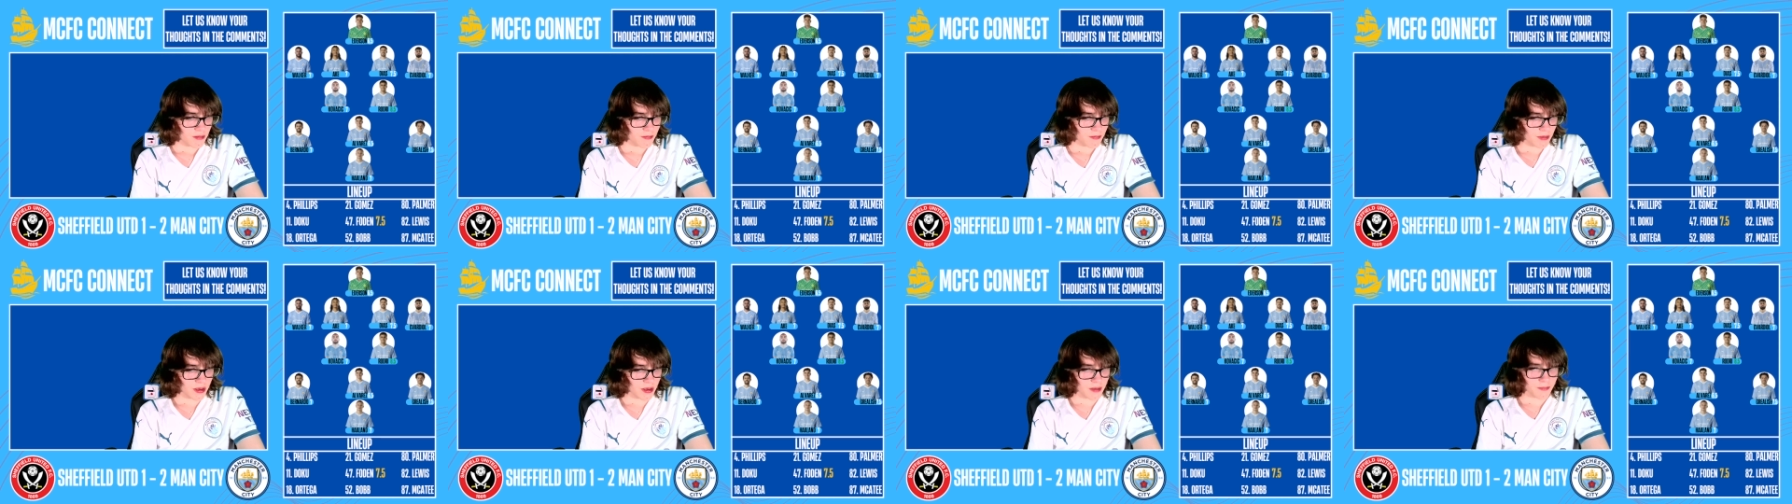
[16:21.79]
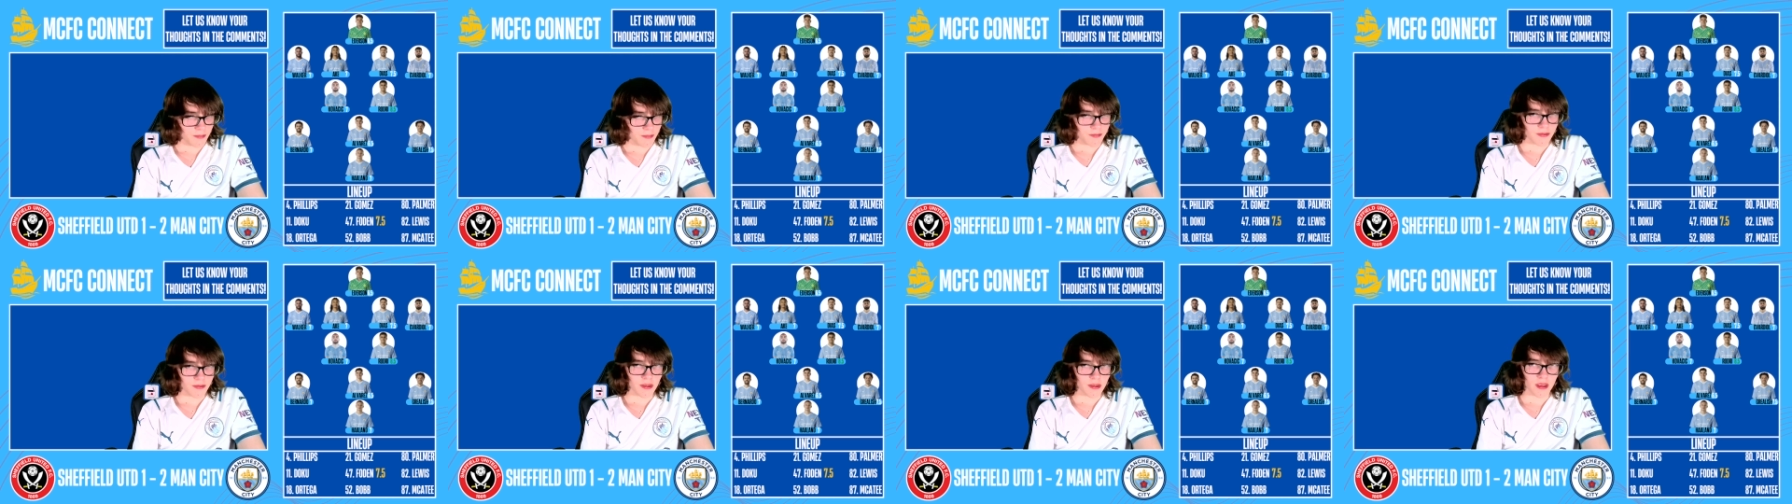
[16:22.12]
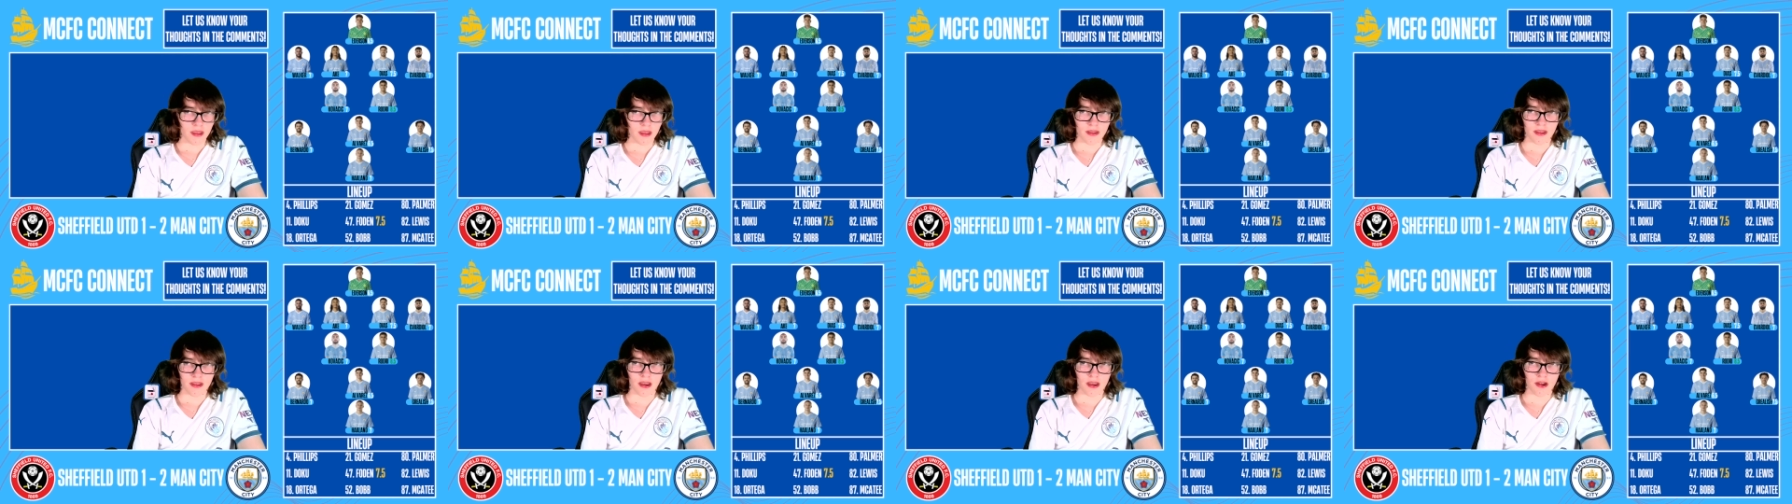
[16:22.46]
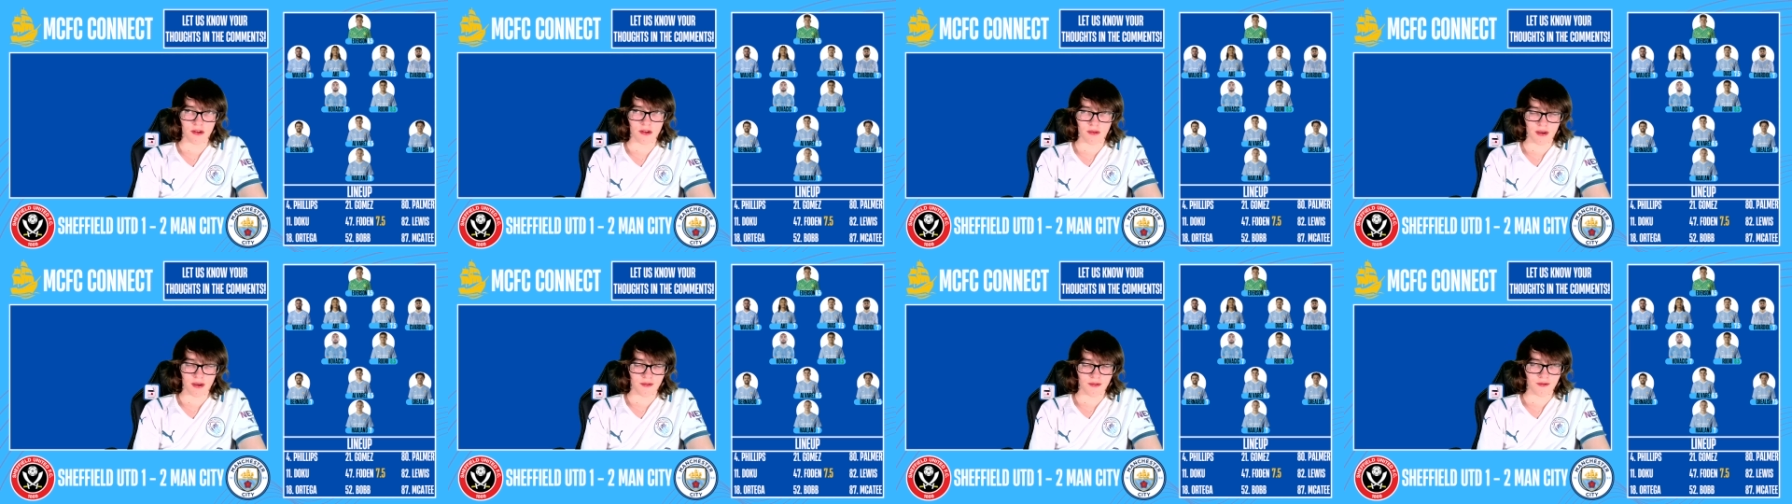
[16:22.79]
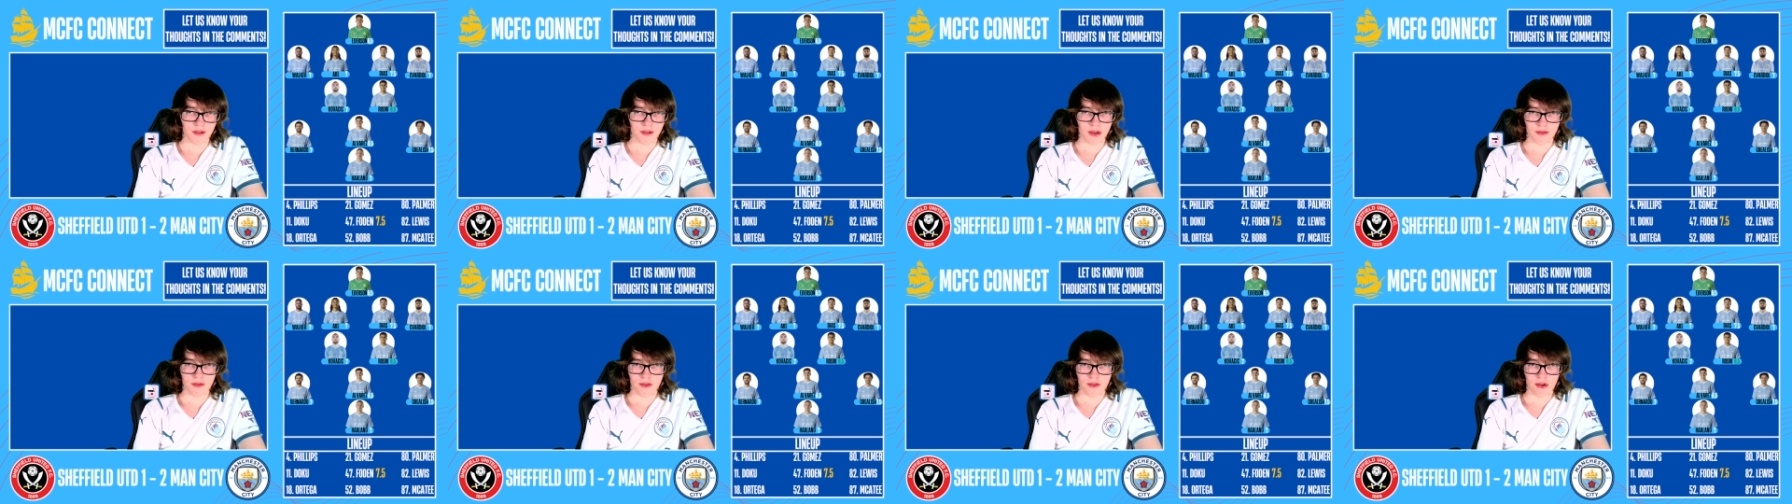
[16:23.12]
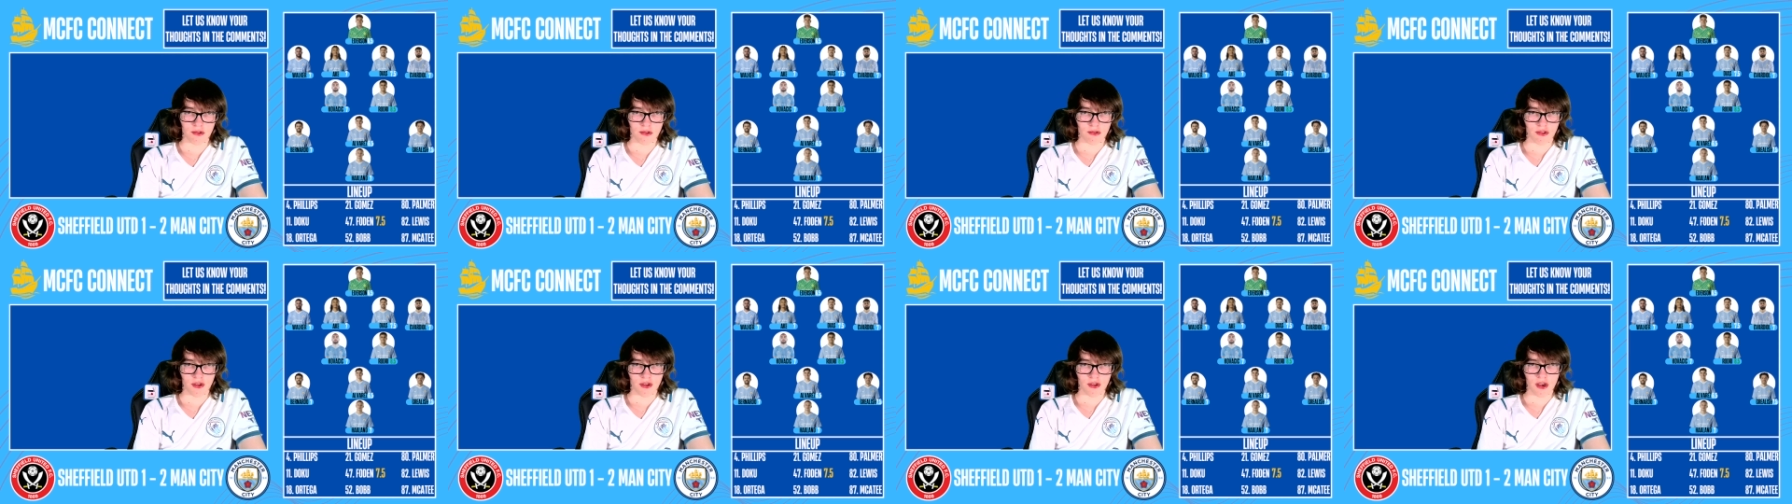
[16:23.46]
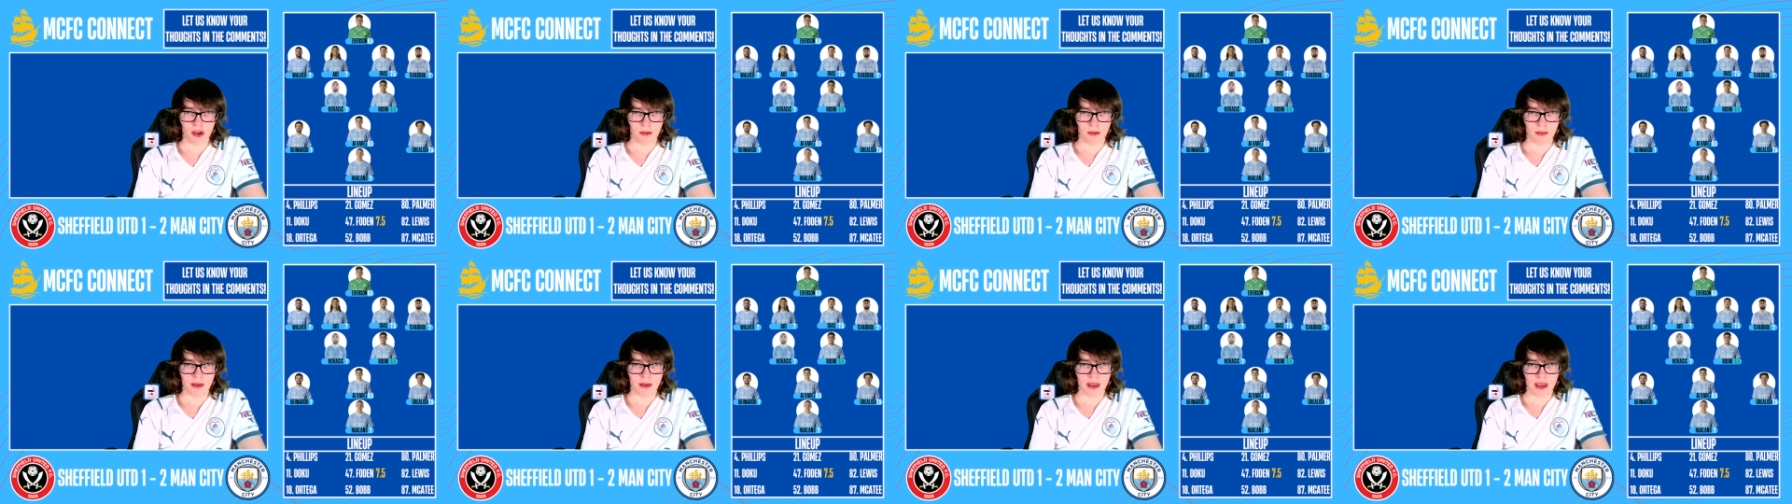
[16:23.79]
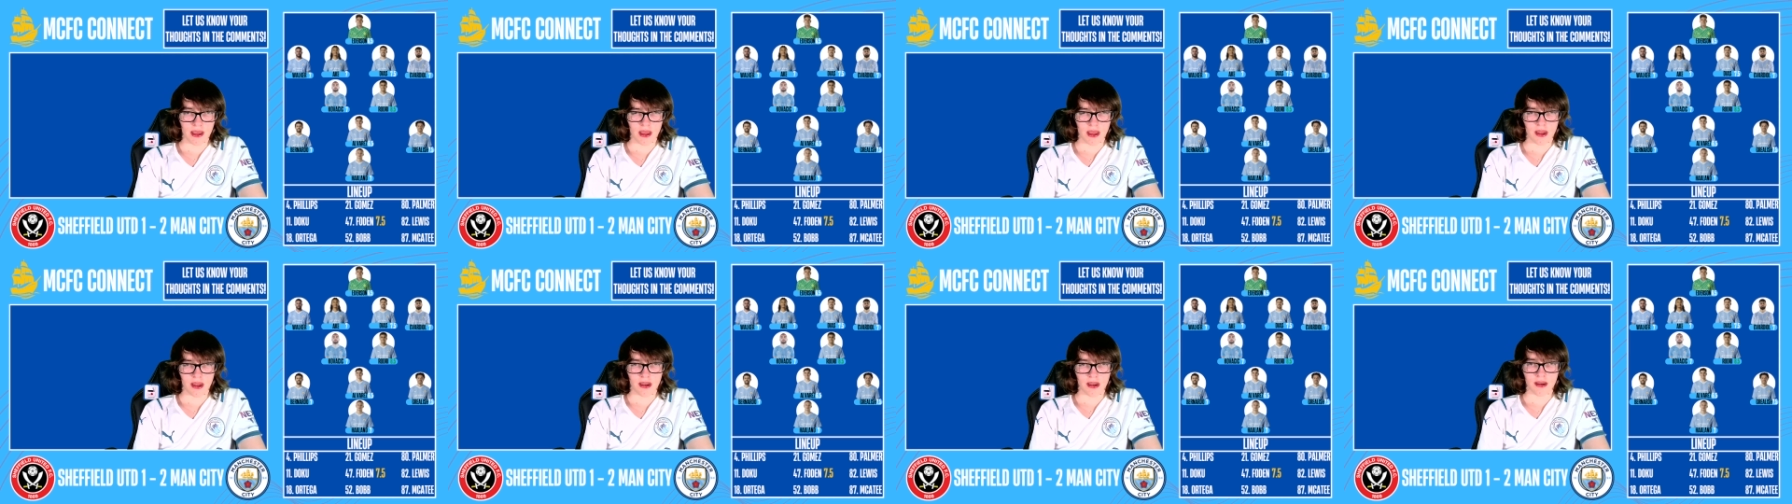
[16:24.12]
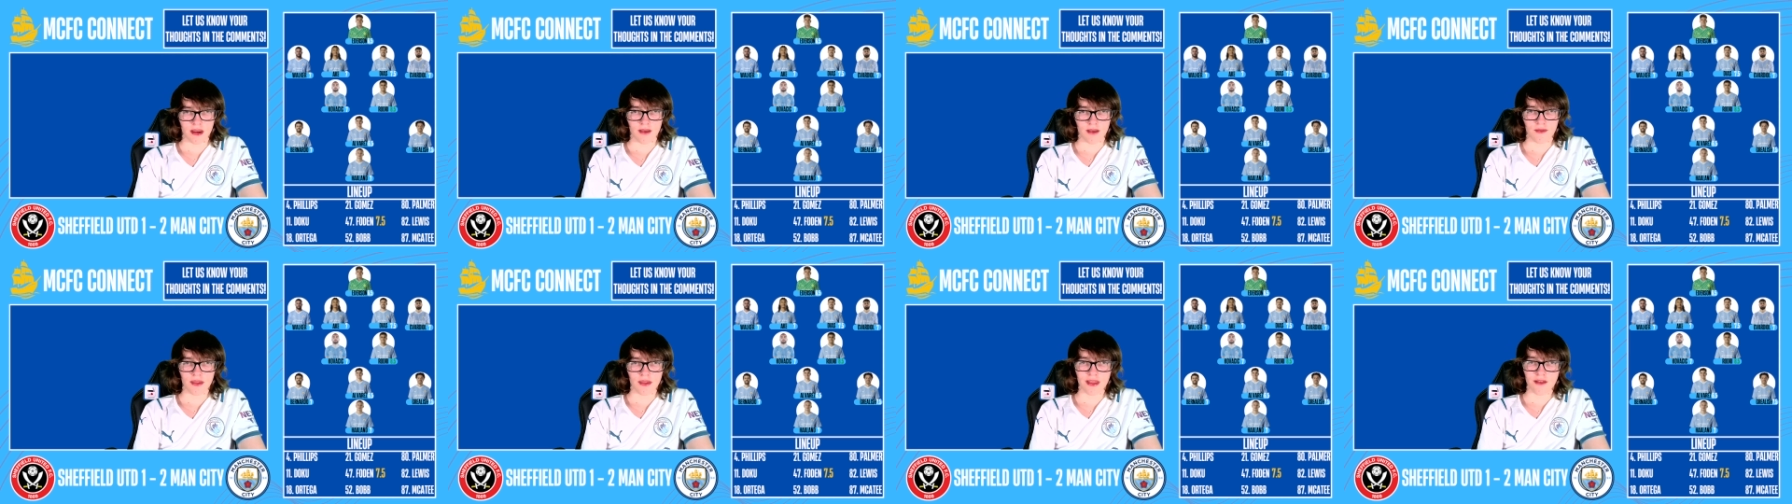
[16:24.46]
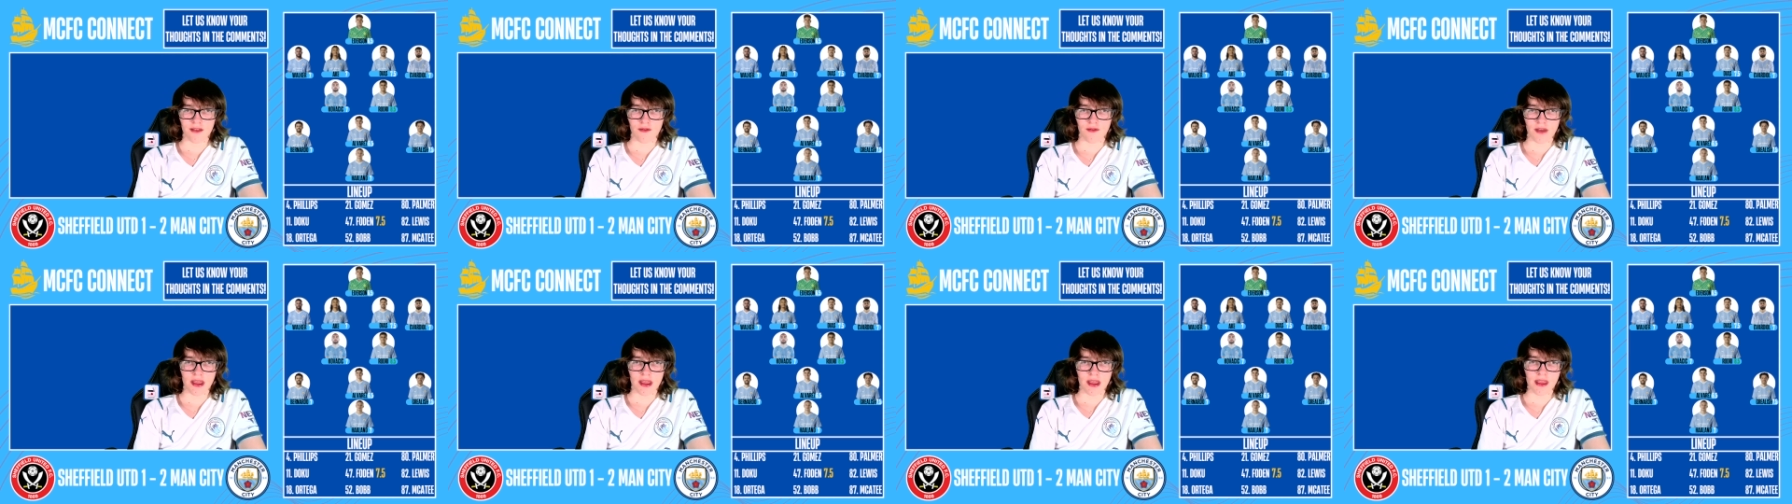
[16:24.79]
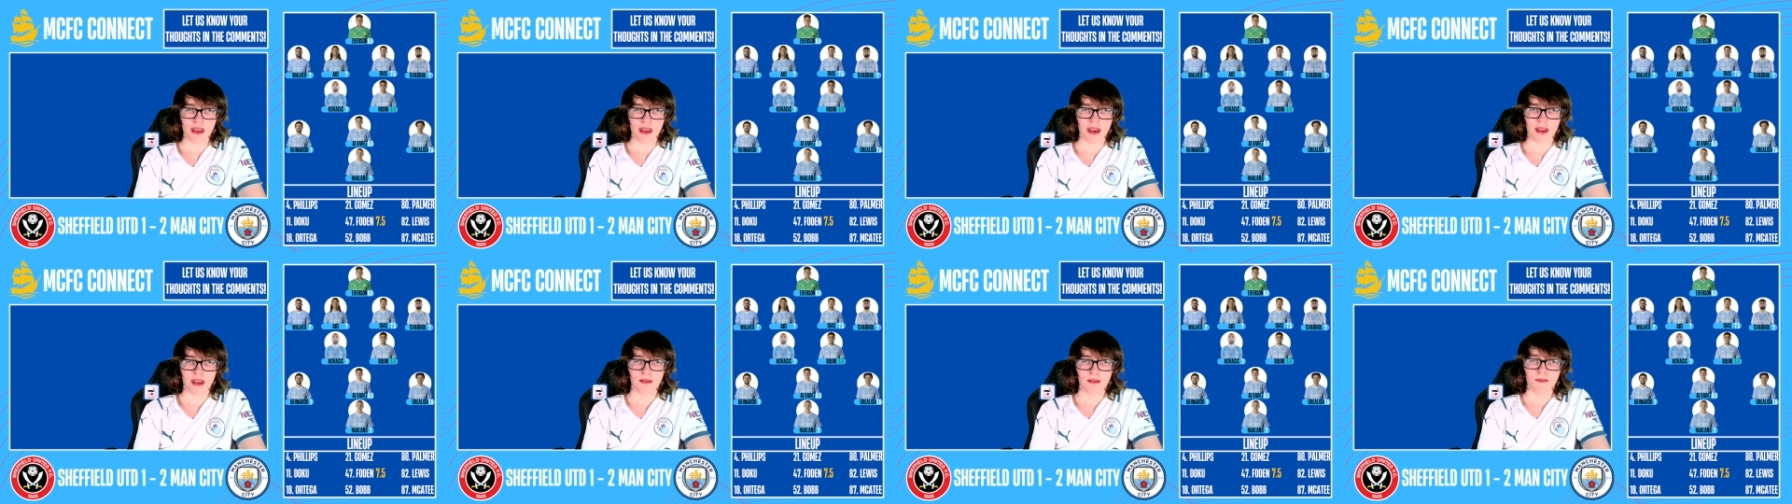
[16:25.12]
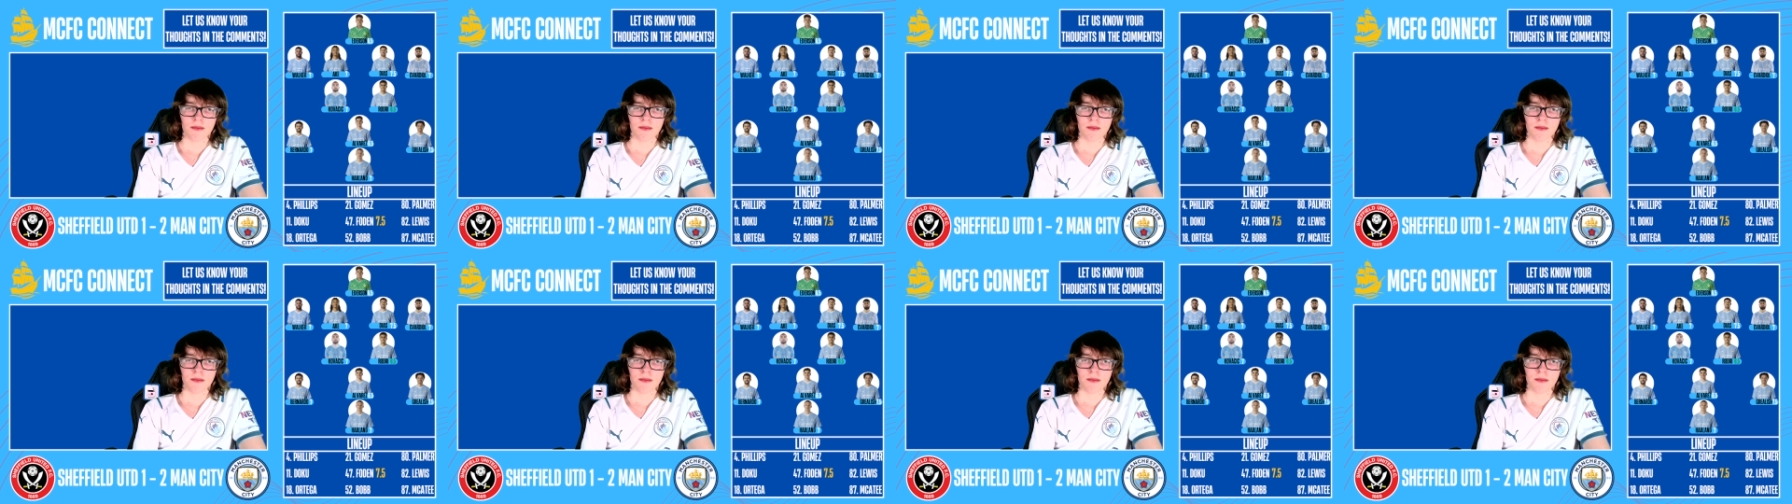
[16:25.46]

But the only way Phil Foden's up, and I think the fact that